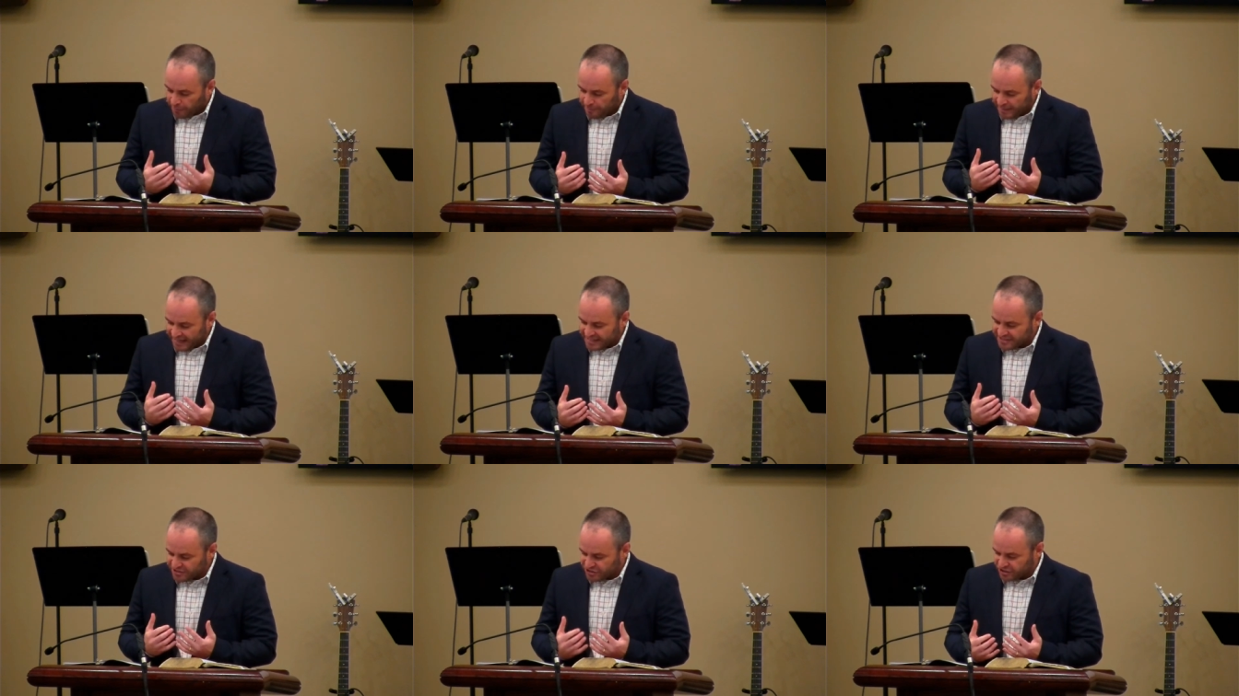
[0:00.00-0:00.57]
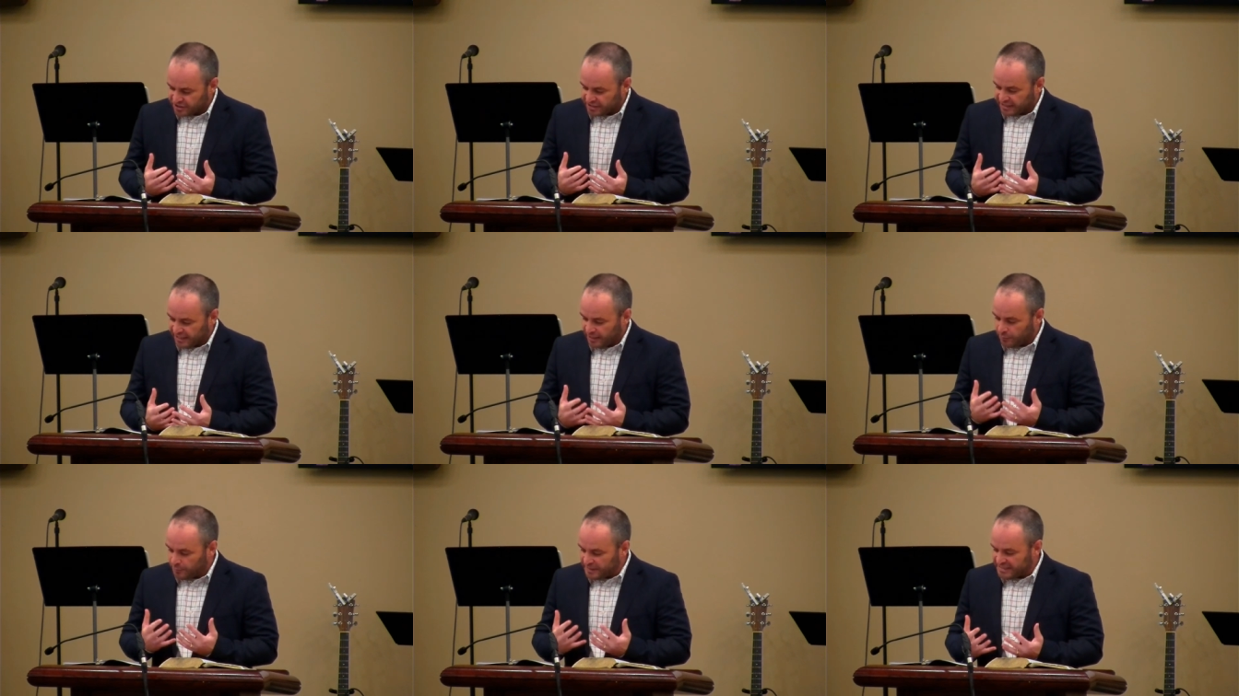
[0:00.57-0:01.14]
In our
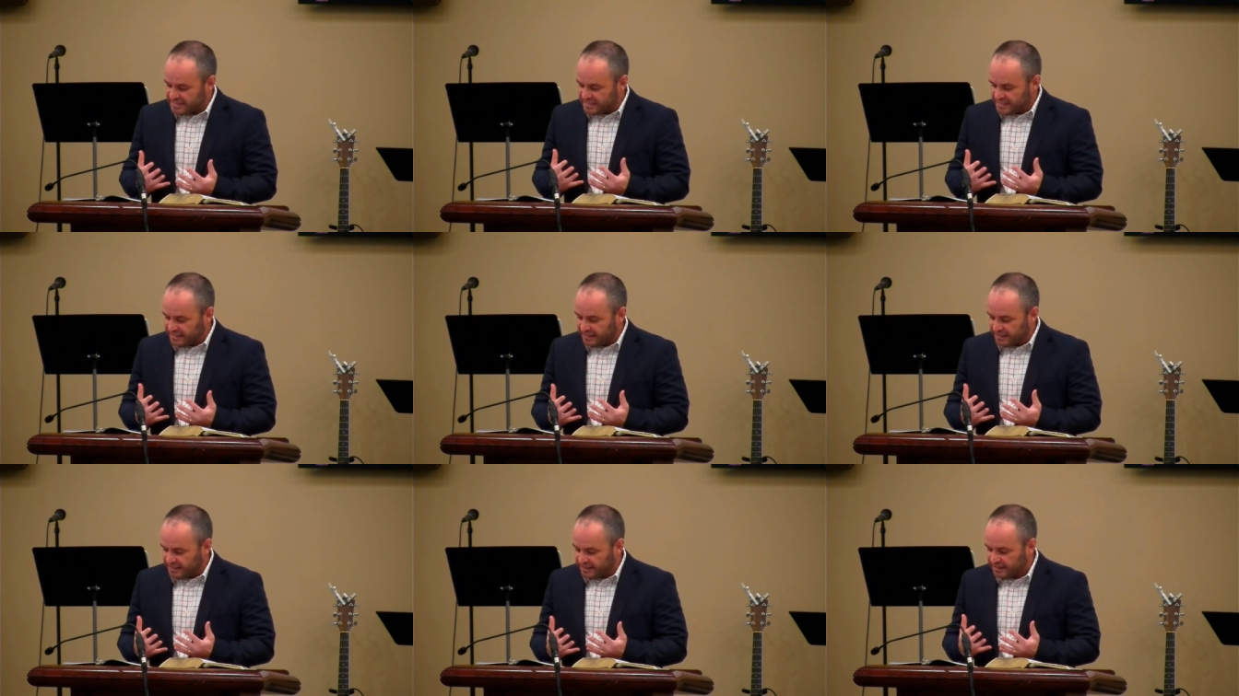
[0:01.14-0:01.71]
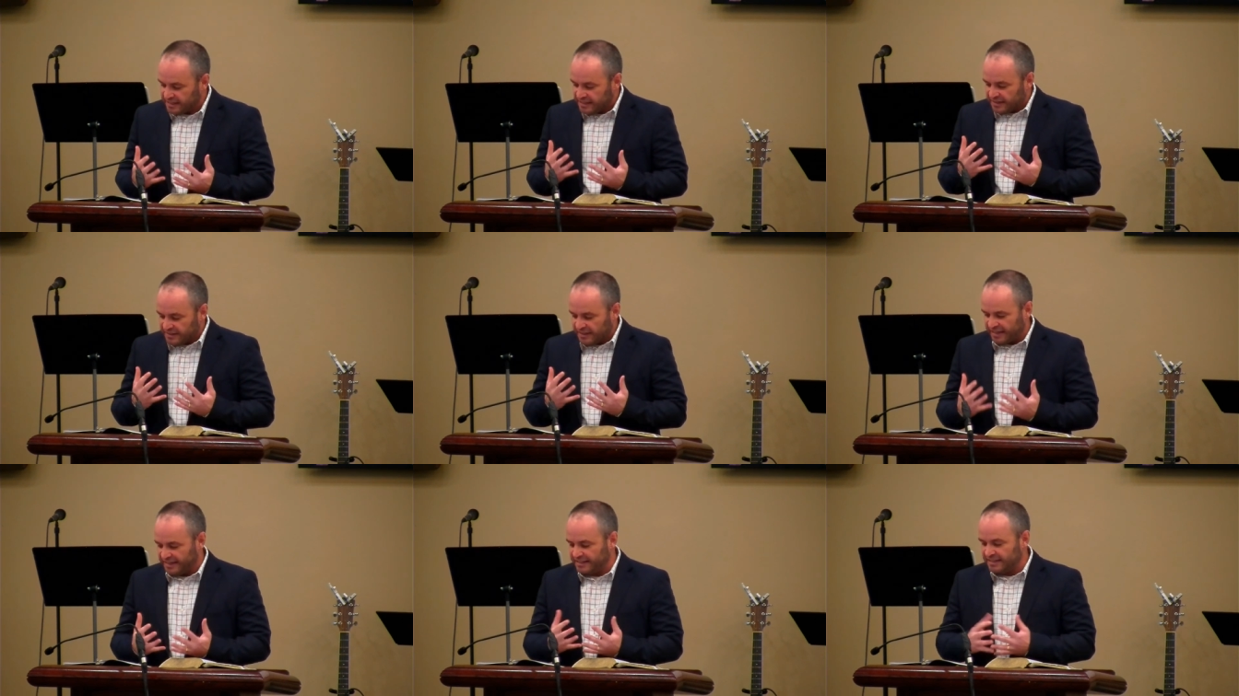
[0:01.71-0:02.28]
passage today, we see
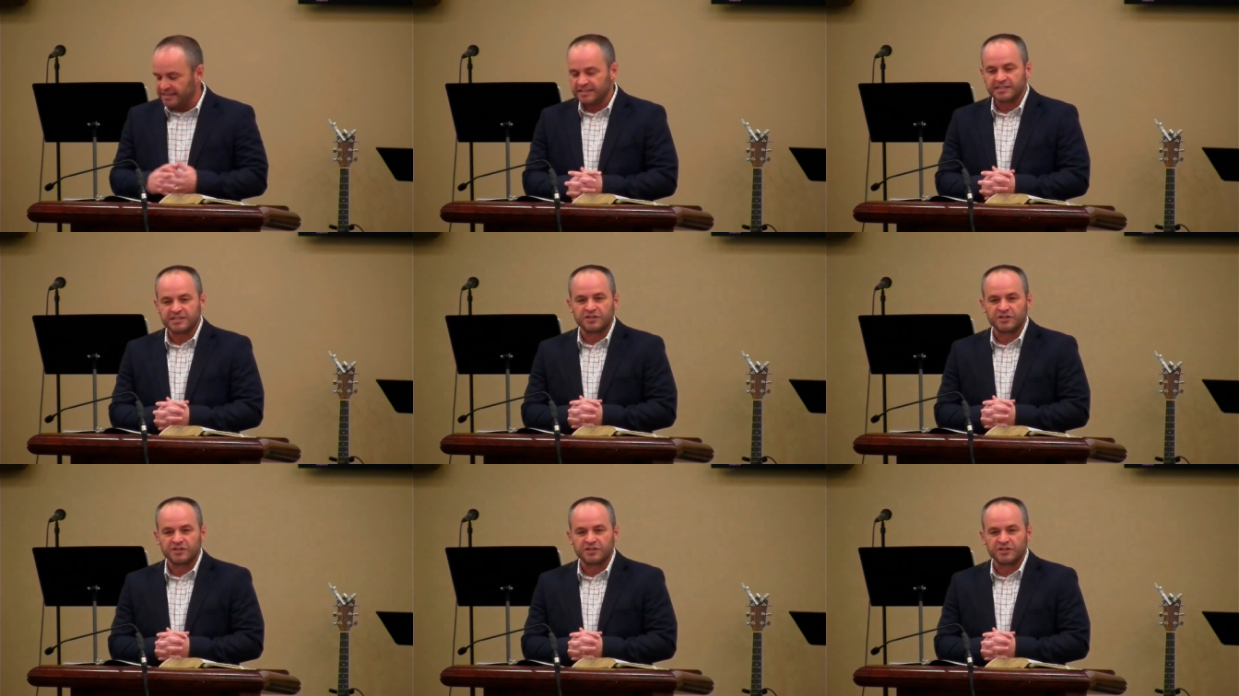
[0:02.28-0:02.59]
that